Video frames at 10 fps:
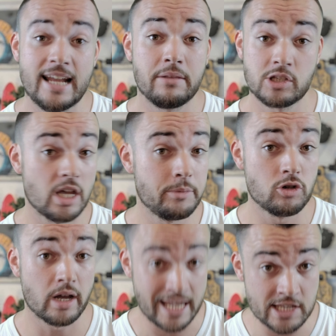Now, the
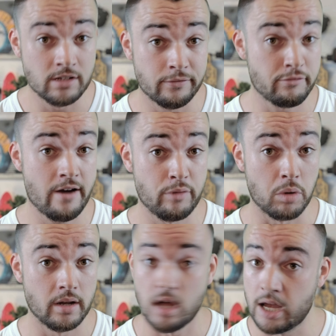Cybertruck isn't for
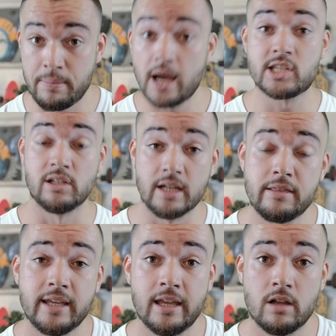everyone. I personally
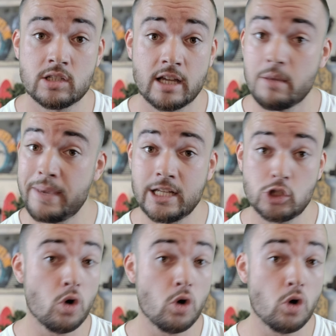think it looks like a big